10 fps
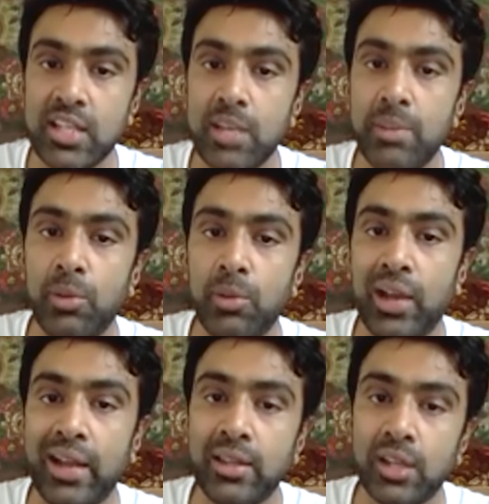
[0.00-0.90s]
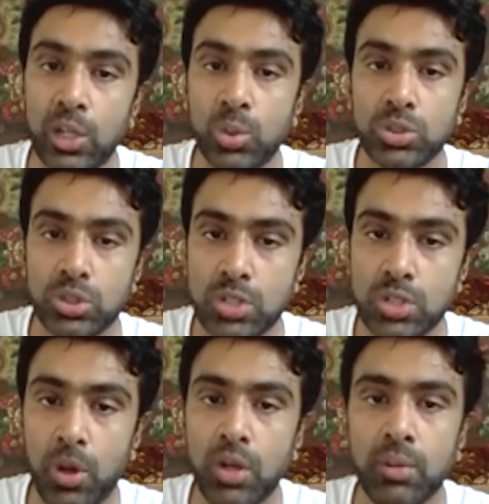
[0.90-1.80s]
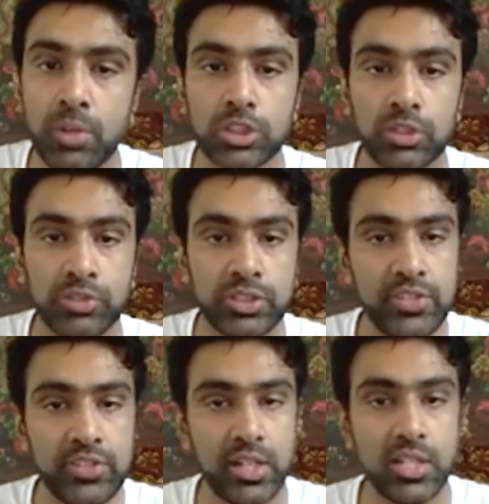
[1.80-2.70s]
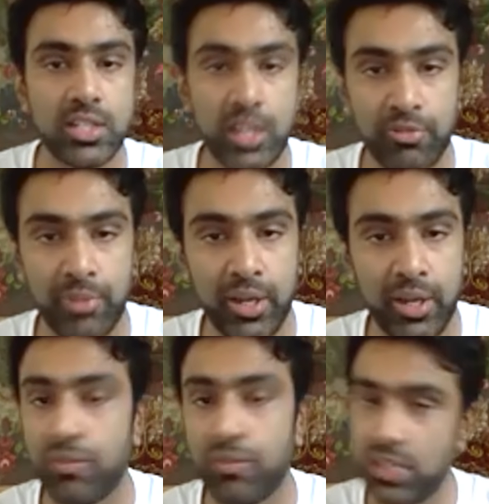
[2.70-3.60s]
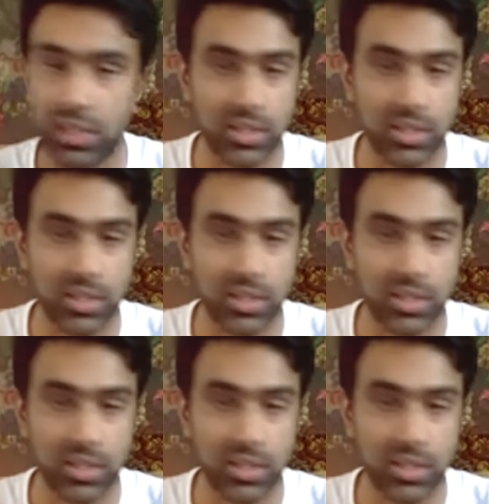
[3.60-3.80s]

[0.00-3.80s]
he'd be able to land 30 overs on the spot because of his physical state of mind or physical